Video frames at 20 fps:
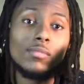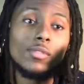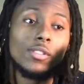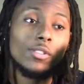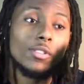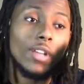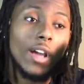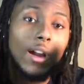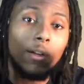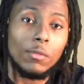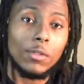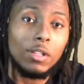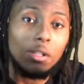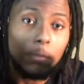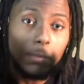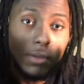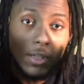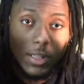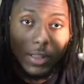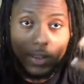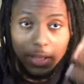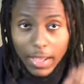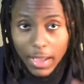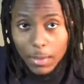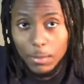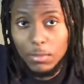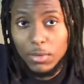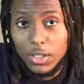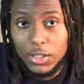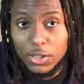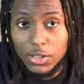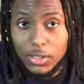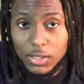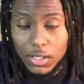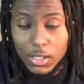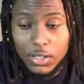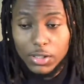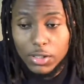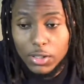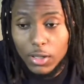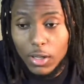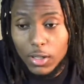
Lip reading: you're not really putting that much attention